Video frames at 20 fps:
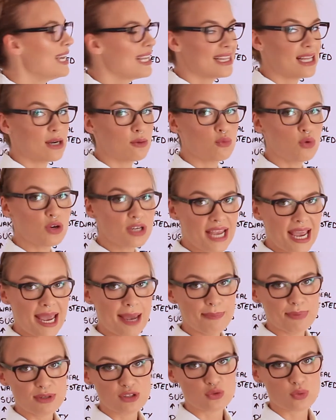Now, what
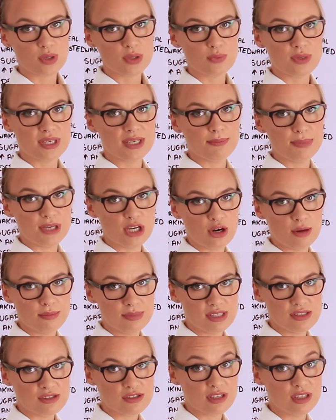happens when we become
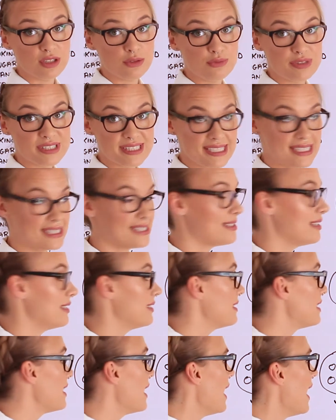insulin
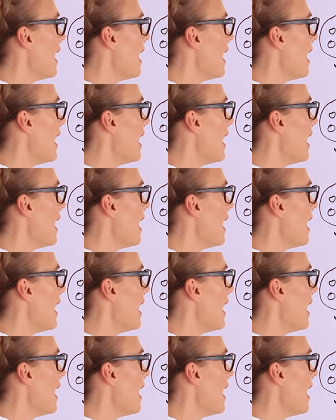resistant?